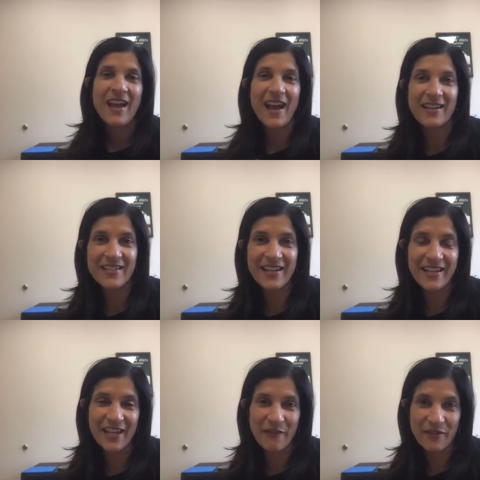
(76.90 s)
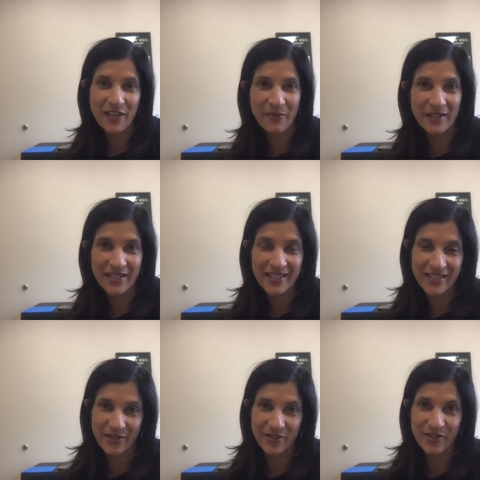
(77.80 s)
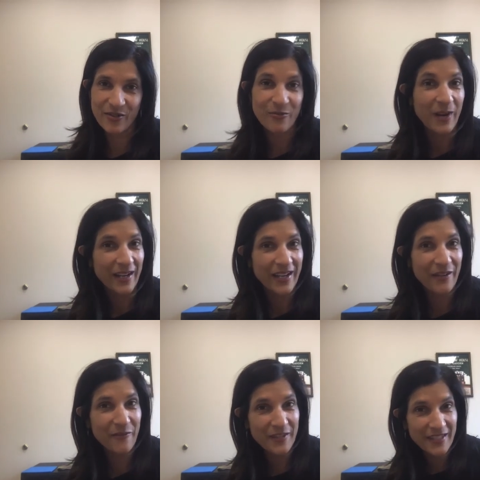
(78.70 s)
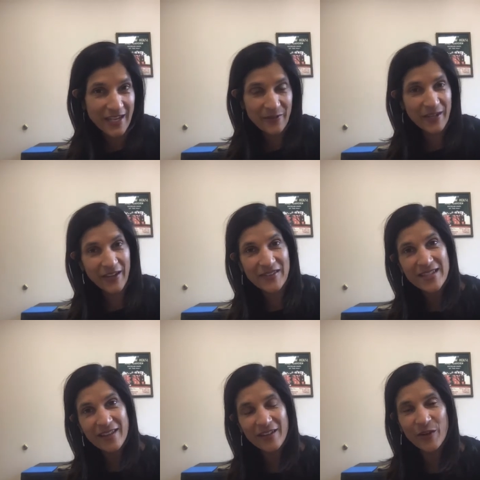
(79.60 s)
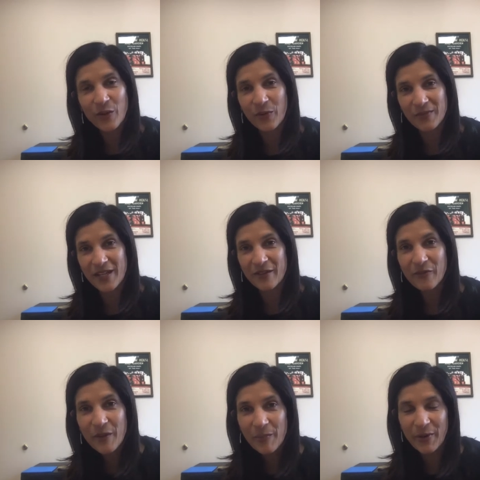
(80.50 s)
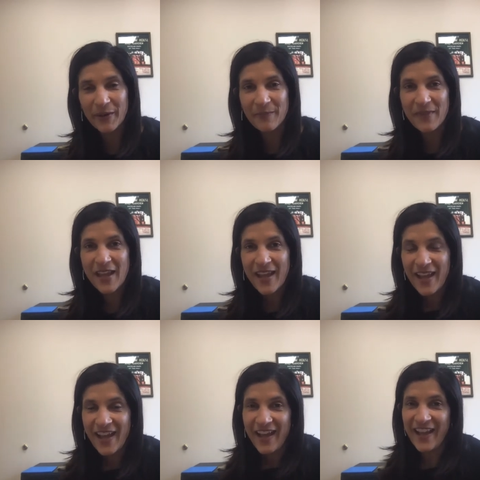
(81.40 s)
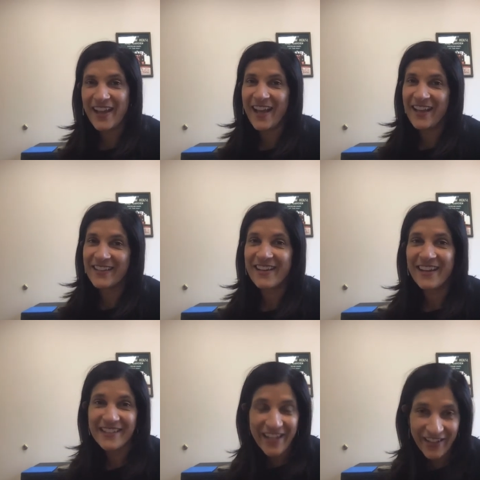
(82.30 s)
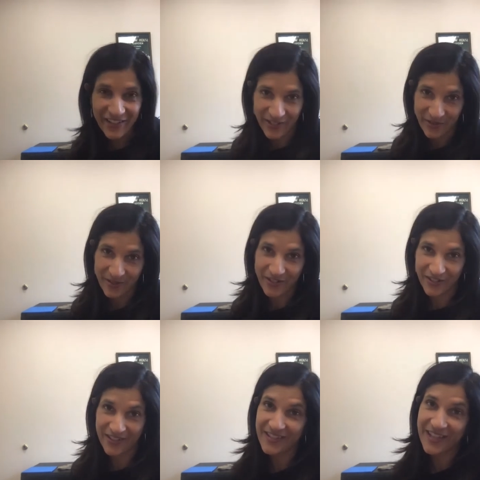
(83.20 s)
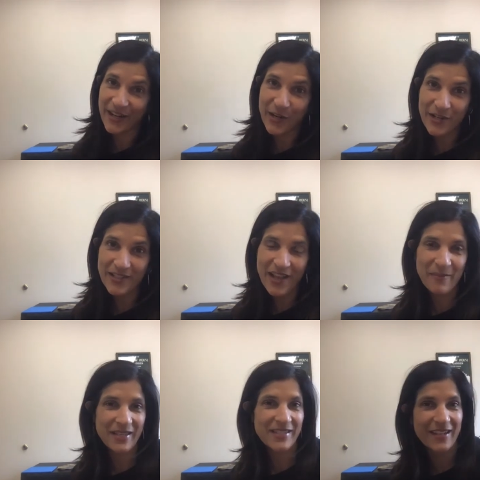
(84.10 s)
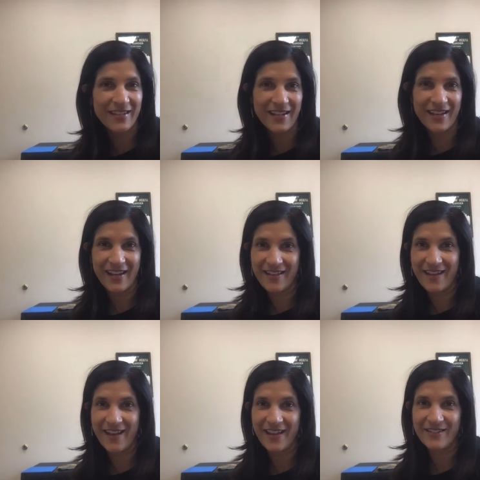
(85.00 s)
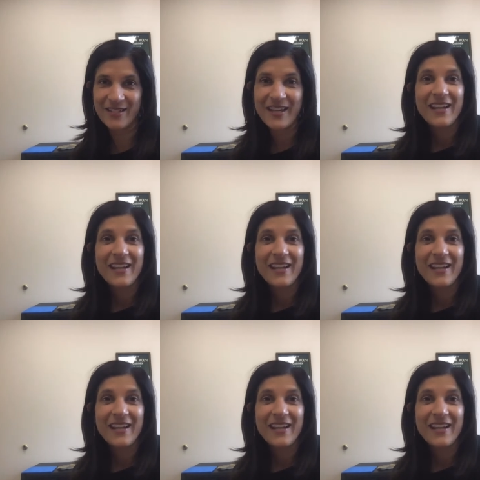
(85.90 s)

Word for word: asking if he would consider running for the town council in our hometown of Freeport. And I'll tell you, girls, I heard that message and I thought,